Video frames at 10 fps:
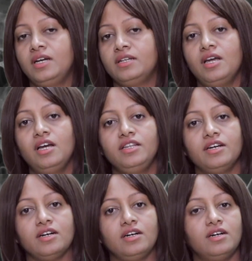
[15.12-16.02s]

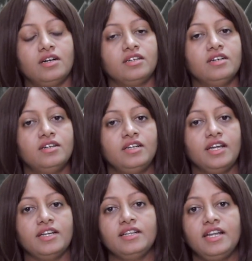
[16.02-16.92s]
Nadia, a girl
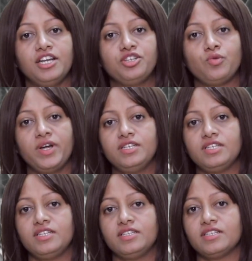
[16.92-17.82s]
in her late
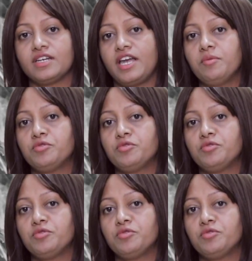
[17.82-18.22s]
20s, came